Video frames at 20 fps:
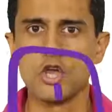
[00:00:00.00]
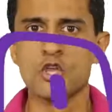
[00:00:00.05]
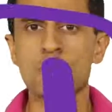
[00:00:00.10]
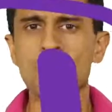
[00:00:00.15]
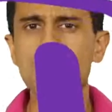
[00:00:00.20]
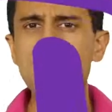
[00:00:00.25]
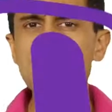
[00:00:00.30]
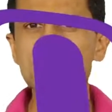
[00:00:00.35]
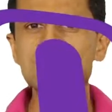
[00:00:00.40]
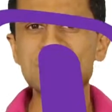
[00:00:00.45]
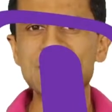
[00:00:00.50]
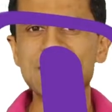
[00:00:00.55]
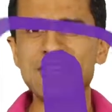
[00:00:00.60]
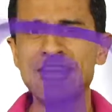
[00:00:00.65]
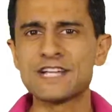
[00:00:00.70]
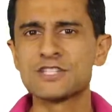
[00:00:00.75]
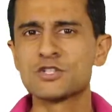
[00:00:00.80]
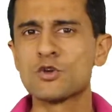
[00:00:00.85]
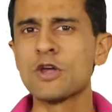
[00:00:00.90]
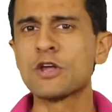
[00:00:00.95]
You may have seen
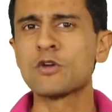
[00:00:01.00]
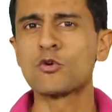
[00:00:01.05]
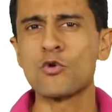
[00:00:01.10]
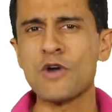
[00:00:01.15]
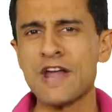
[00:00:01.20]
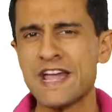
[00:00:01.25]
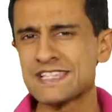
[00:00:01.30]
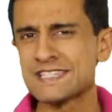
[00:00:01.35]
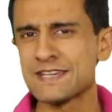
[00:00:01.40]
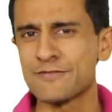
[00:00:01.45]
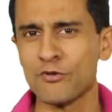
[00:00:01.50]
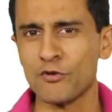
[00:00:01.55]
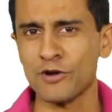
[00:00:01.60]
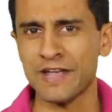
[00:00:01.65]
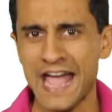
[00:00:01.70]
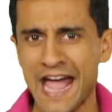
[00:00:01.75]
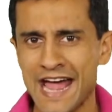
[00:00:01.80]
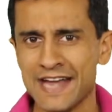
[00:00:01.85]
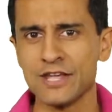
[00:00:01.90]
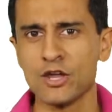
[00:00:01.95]
kids going crazy for
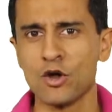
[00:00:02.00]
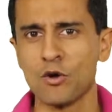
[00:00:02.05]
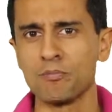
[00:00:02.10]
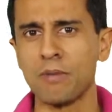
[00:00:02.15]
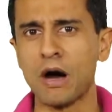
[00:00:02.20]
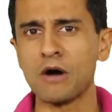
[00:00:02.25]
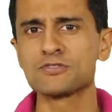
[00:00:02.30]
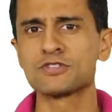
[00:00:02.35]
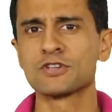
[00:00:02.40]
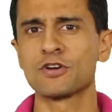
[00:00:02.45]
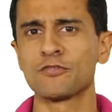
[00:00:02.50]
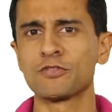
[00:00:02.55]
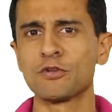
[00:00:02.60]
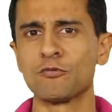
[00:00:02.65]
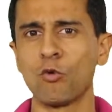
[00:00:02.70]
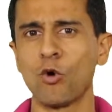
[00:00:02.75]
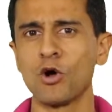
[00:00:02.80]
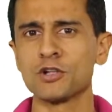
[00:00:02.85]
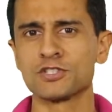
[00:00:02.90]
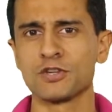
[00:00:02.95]
candy or bouncing off the
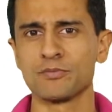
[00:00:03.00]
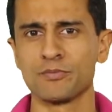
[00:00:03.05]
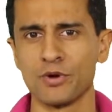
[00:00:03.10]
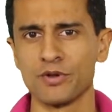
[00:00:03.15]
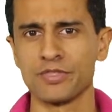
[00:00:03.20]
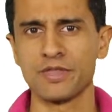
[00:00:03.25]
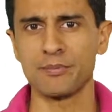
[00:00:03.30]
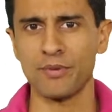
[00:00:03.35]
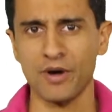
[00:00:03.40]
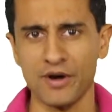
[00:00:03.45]
walls on birthday